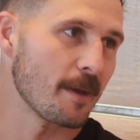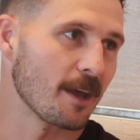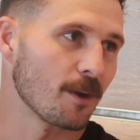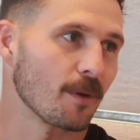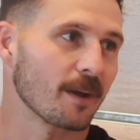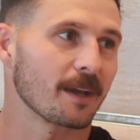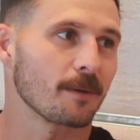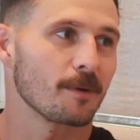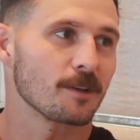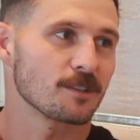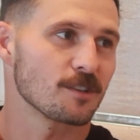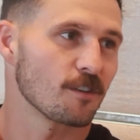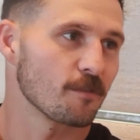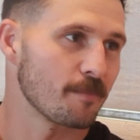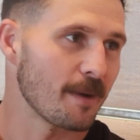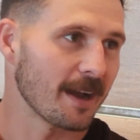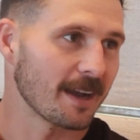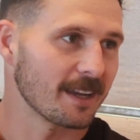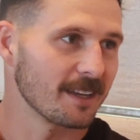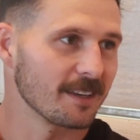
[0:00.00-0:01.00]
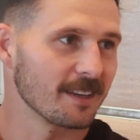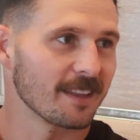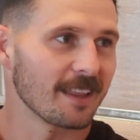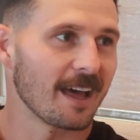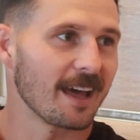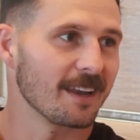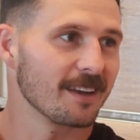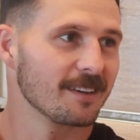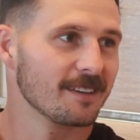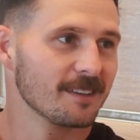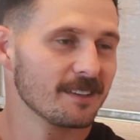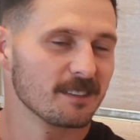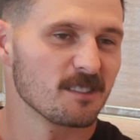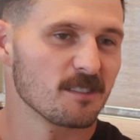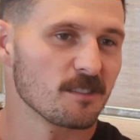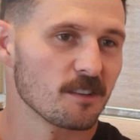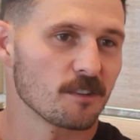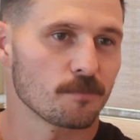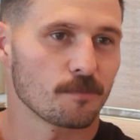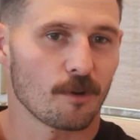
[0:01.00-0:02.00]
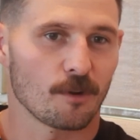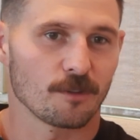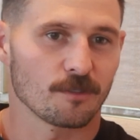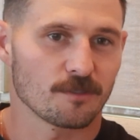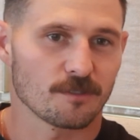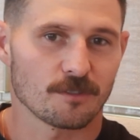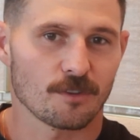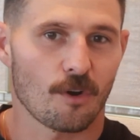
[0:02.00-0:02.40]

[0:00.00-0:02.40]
How do I get myself back into that, I suppose,